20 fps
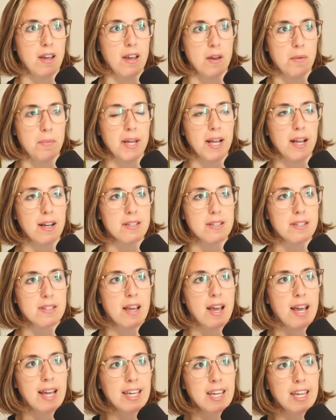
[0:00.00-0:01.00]
because
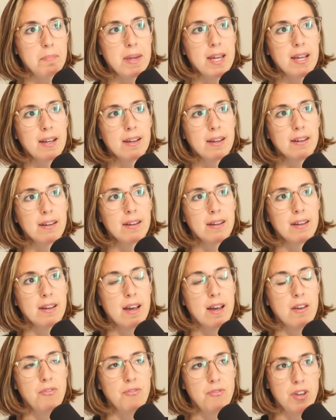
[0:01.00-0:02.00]
keeping a
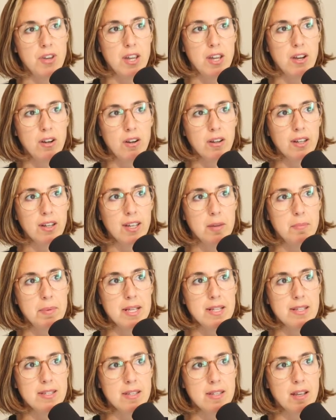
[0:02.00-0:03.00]
fear, keeping
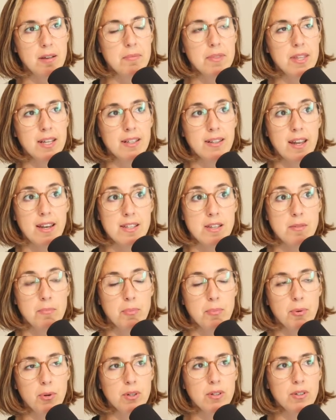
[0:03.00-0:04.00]
something that is
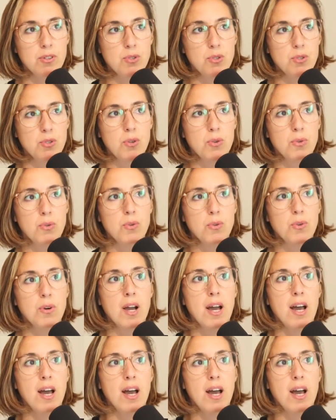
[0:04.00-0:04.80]
important to you